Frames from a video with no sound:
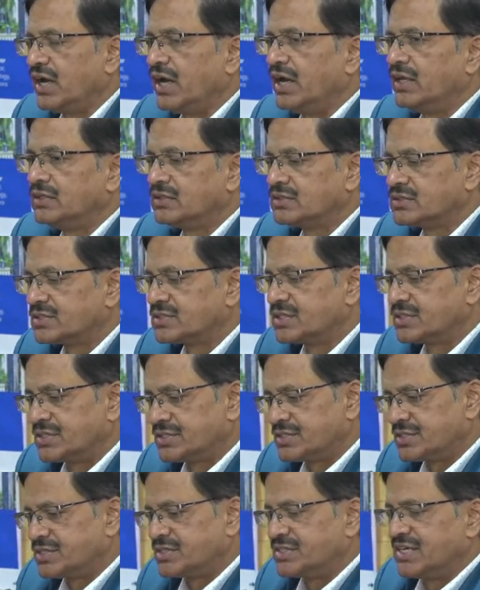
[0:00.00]
and
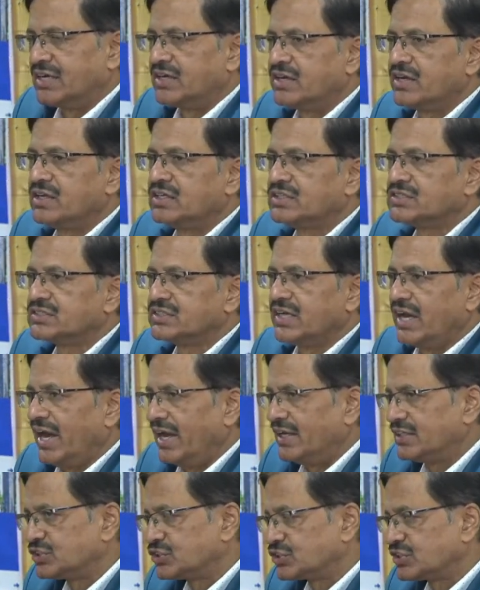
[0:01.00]
settles
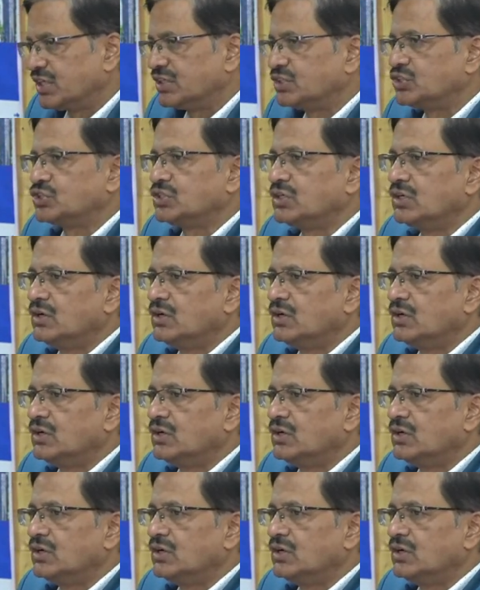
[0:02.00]
as such,